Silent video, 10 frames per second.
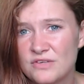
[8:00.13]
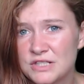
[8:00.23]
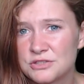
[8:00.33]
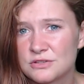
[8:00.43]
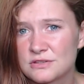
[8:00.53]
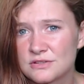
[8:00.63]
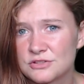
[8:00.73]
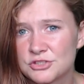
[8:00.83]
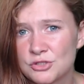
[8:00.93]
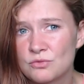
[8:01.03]
vicious
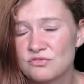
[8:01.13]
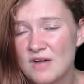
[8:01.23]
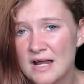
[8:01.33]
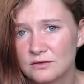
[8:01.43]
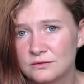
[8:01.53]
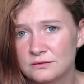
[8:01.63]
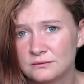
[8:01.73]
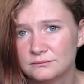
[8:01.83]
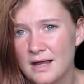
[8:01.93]
and so violent.